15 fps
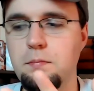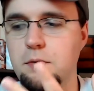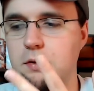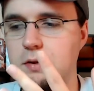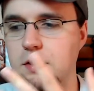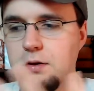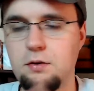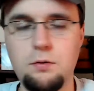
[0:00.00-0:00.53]

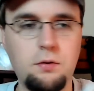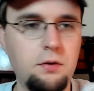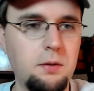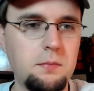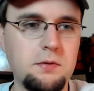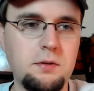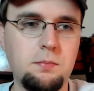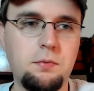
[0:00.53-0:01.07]
but they do a
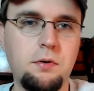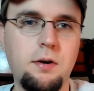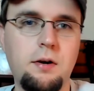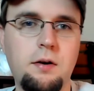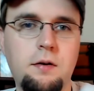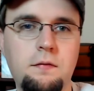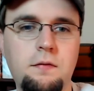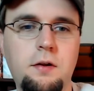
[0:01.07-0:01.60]
limited
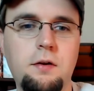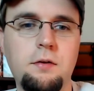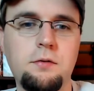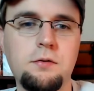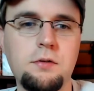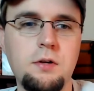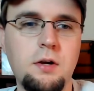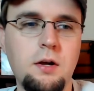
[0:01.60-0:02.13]
print of
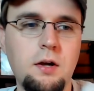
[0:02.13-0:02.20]
those,